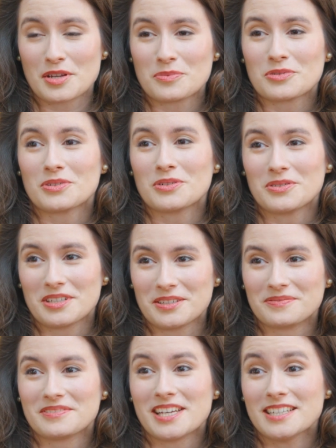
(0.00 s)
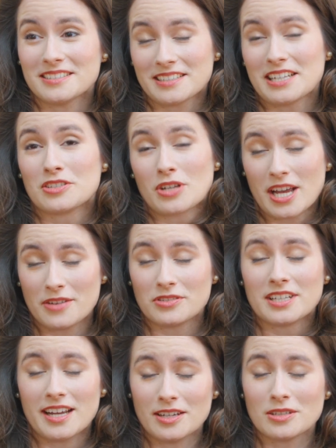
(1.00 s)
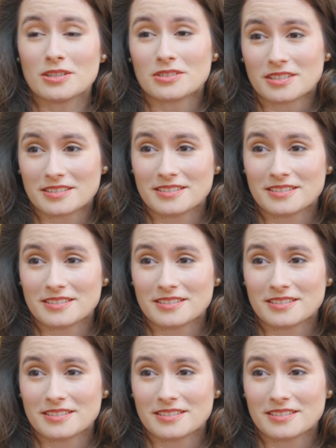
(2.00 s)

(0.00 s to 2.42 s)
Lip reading: Absolutely, yes, and to have a dialogue.